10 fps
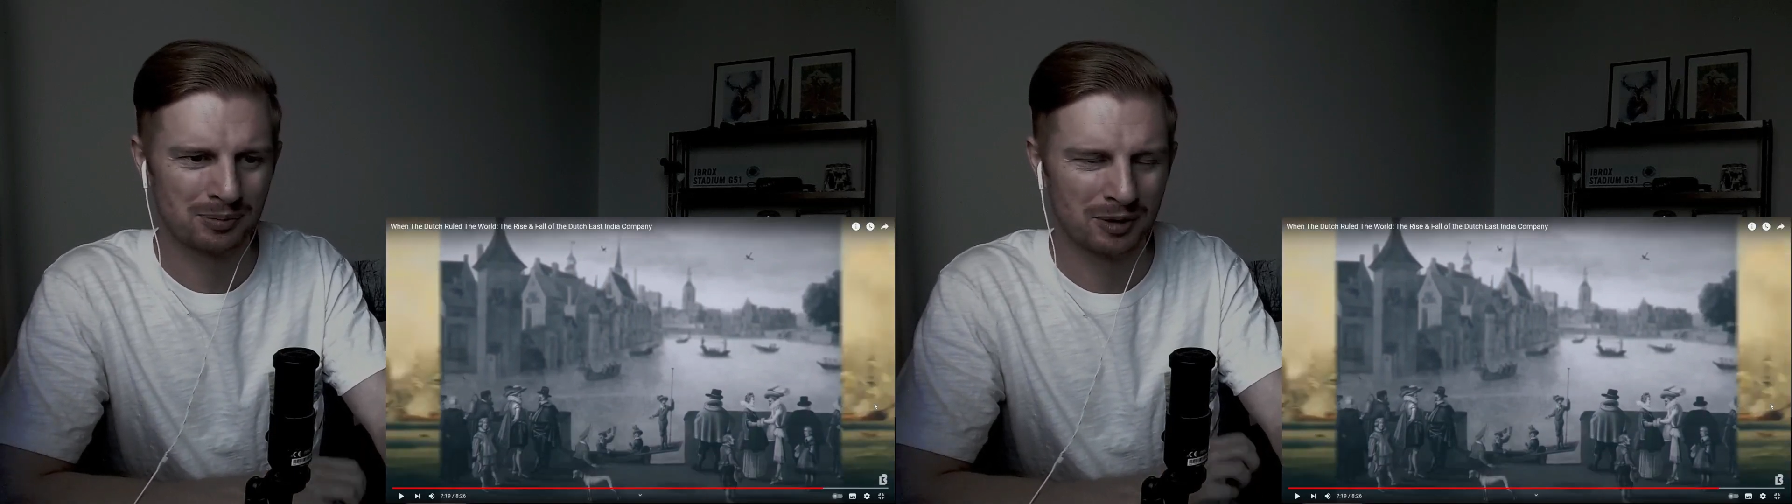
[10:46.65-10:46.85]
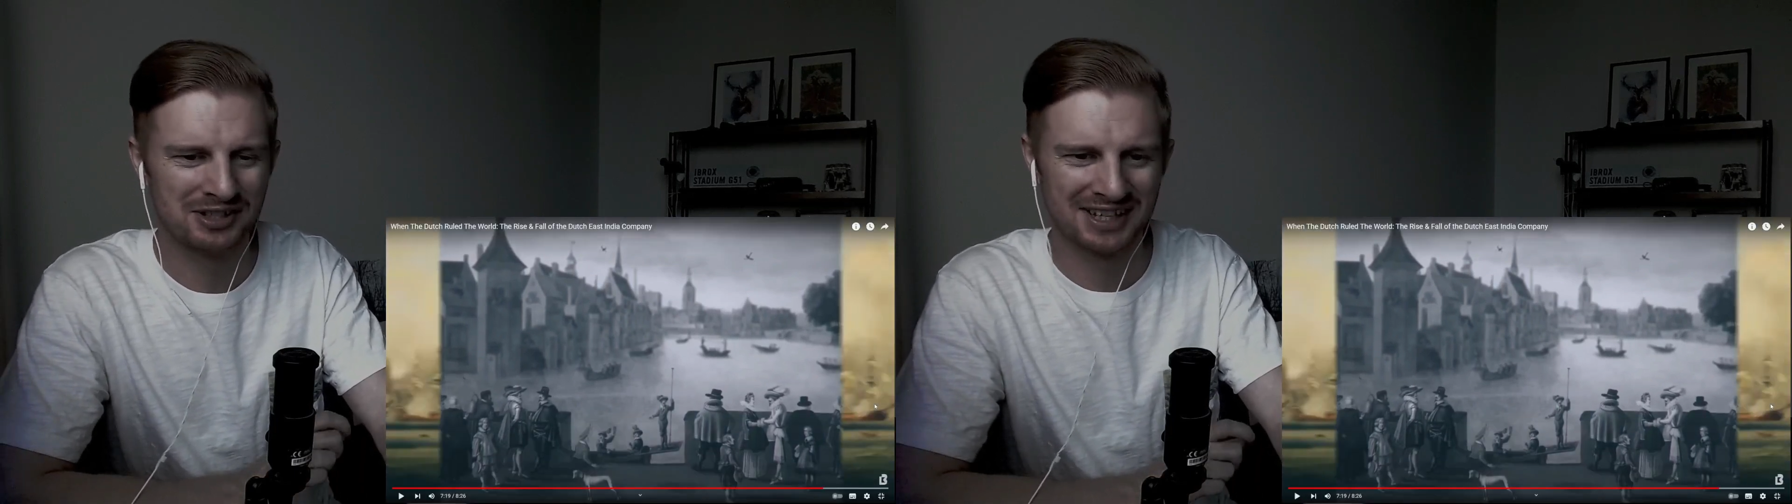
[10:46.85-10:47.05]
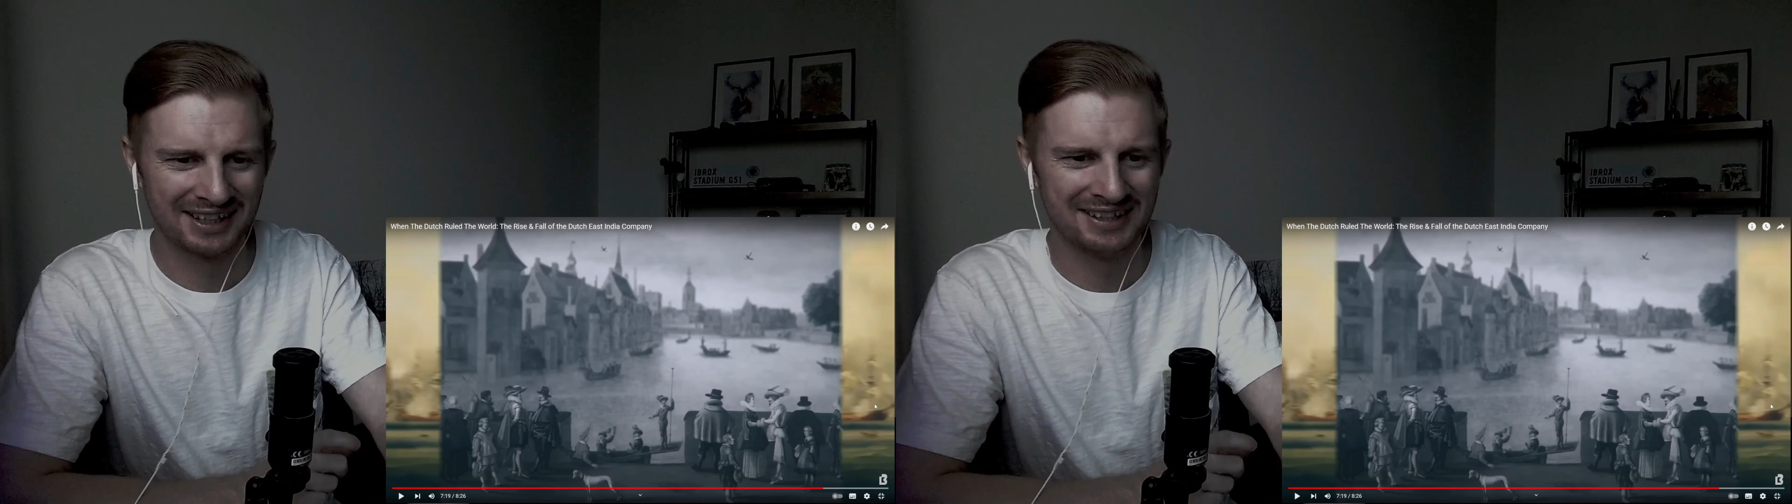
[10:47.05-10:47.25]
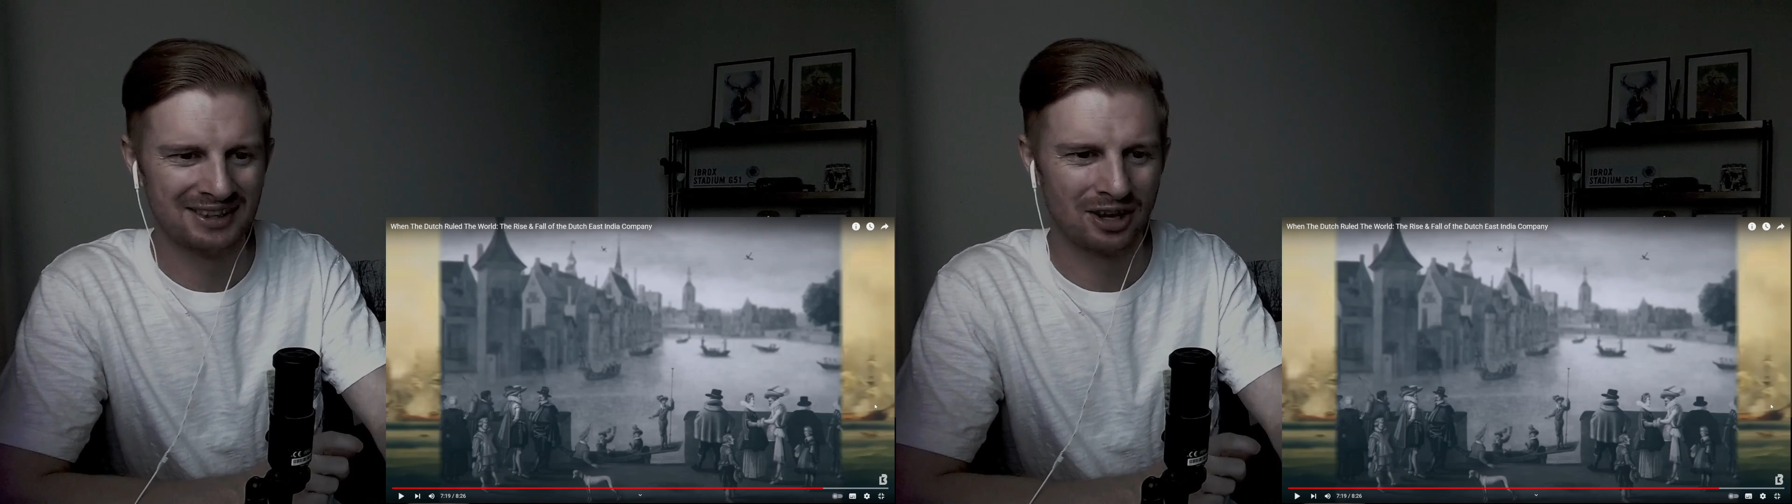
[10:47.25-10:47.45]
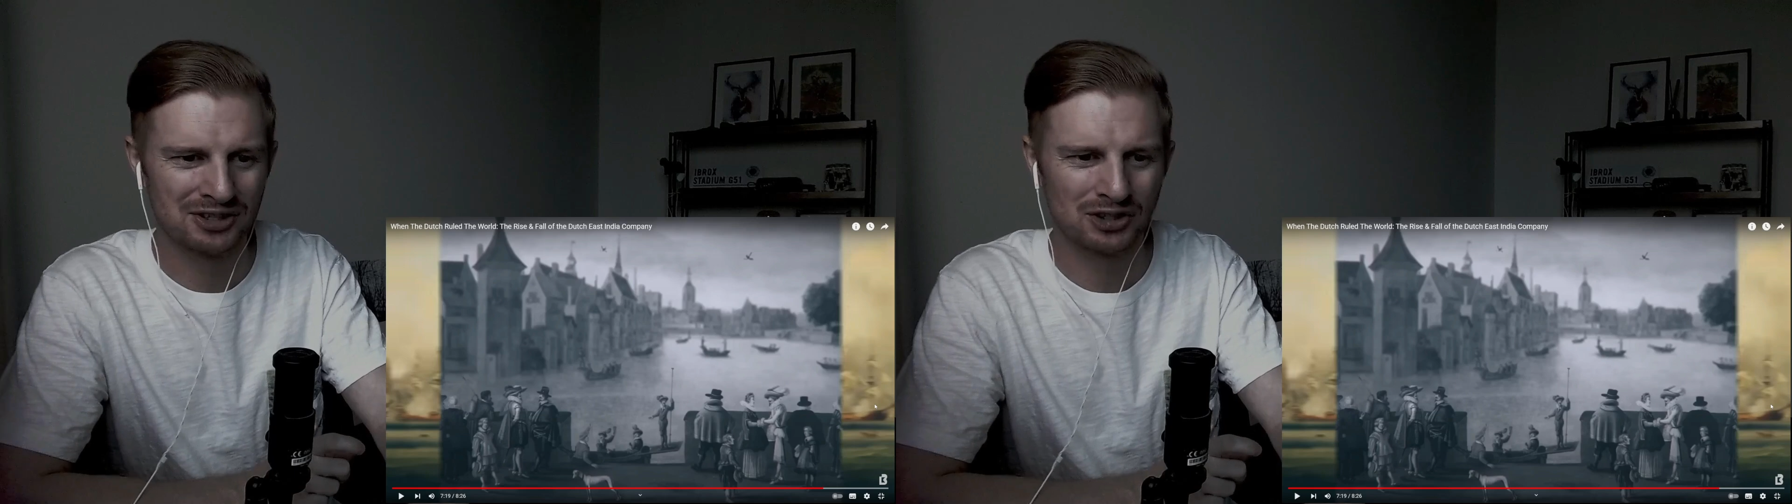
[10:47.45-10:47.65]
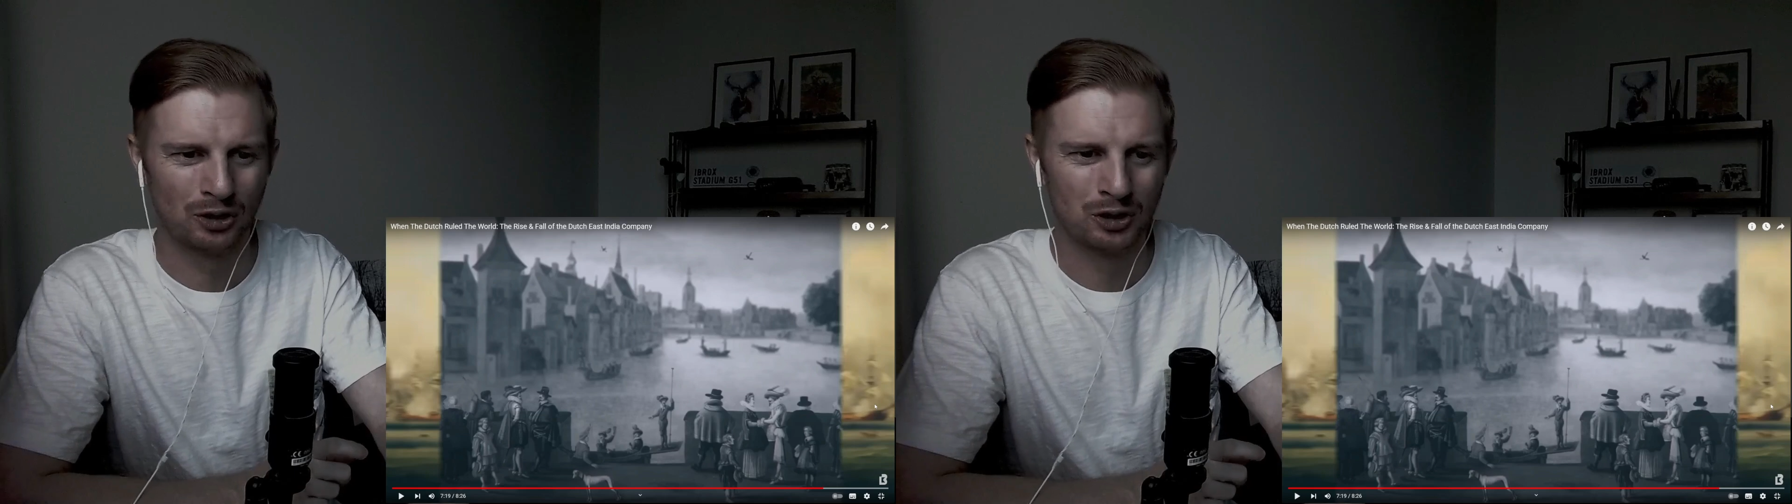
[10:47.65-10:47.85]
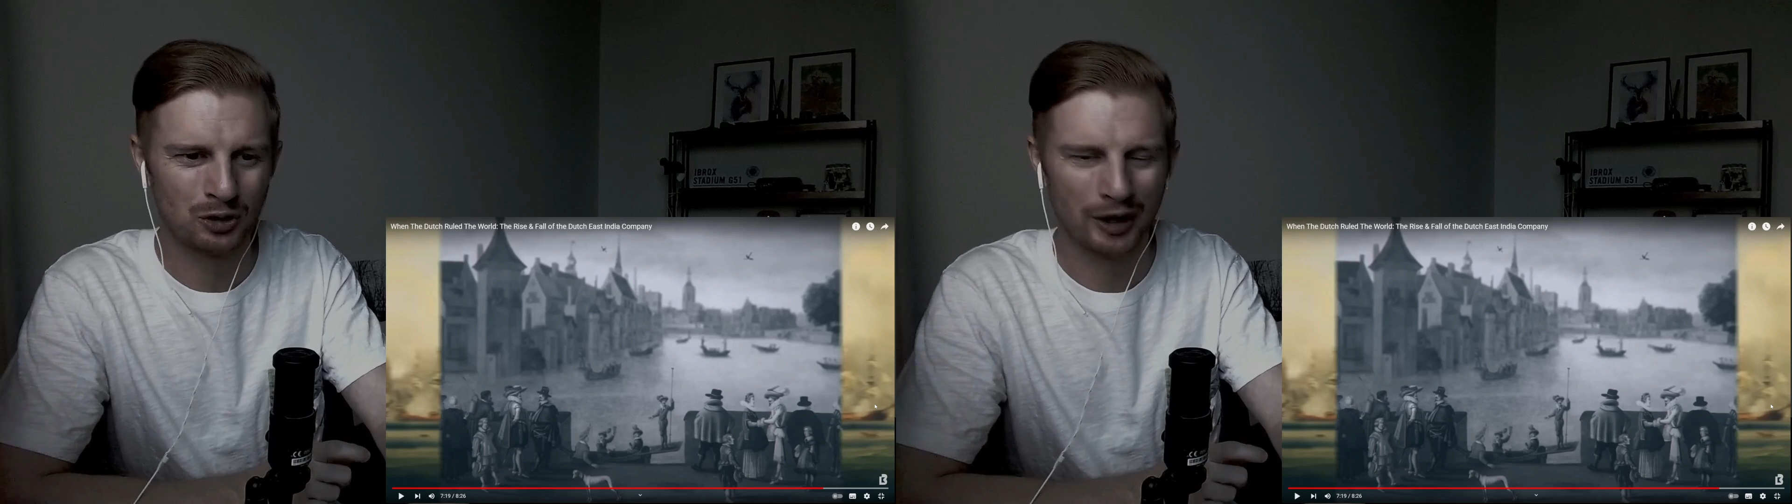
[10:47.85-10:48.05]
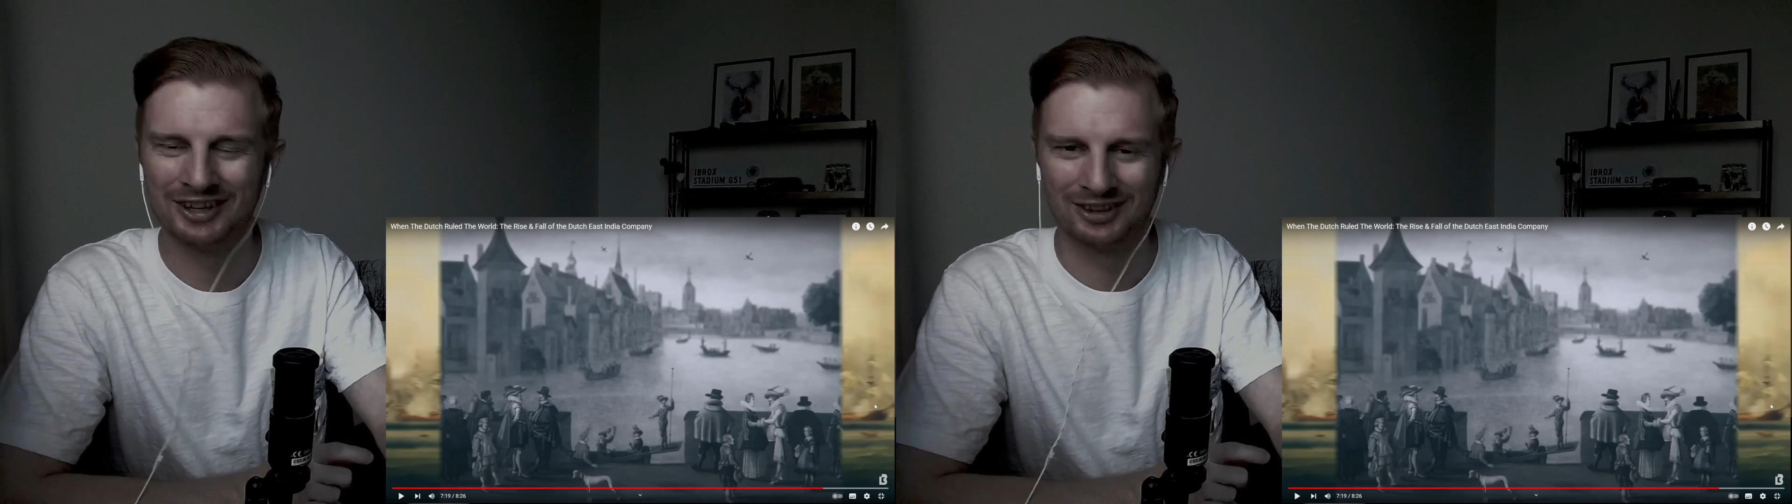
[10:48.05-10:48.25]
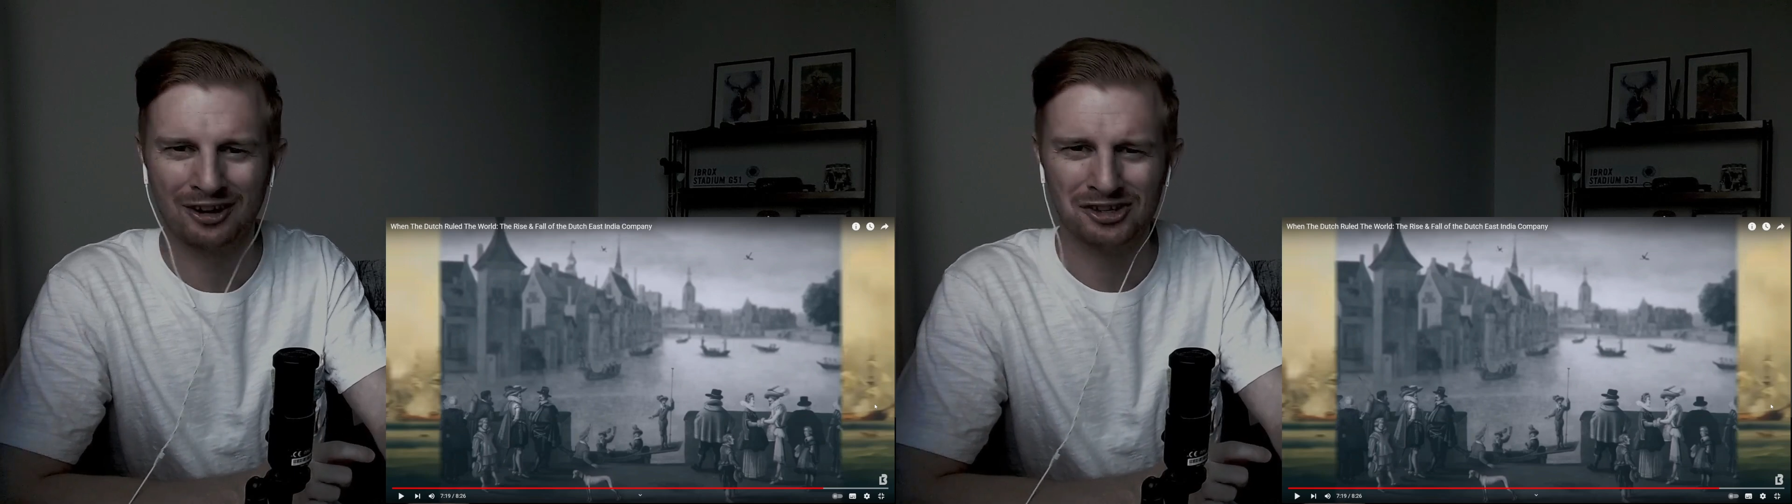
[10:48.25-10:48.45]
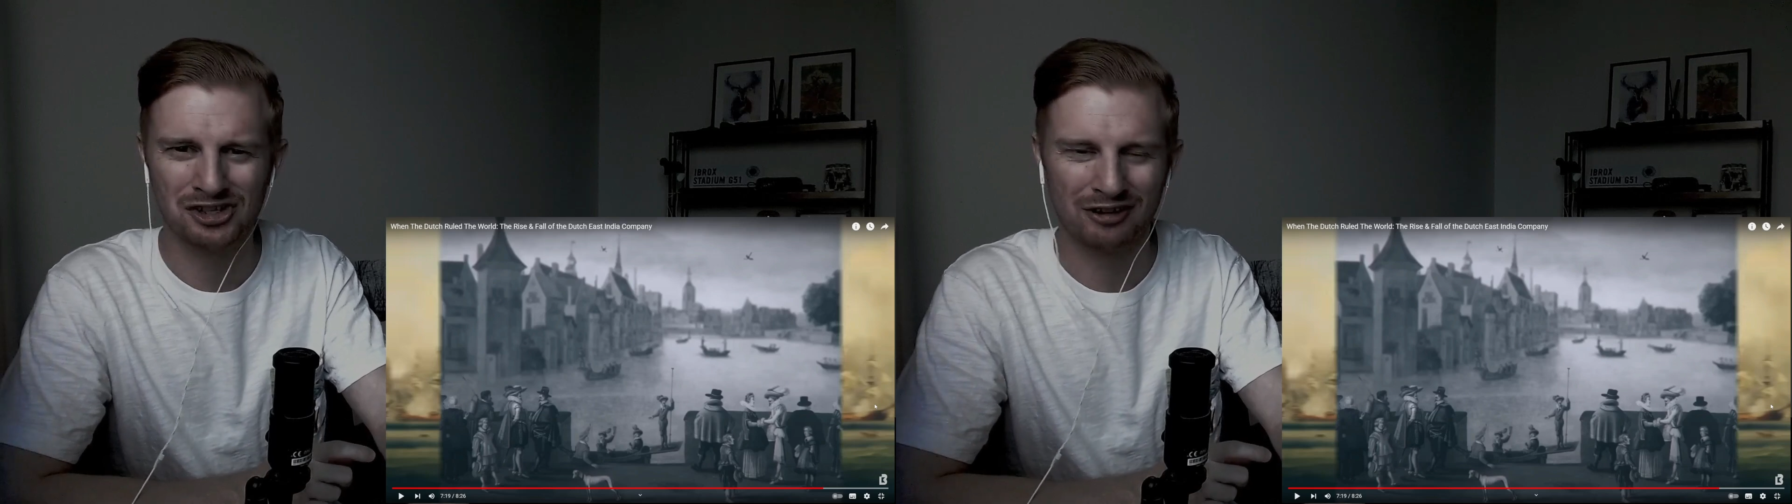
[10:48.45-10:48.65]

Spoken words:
but Zealand does sound quite Dutch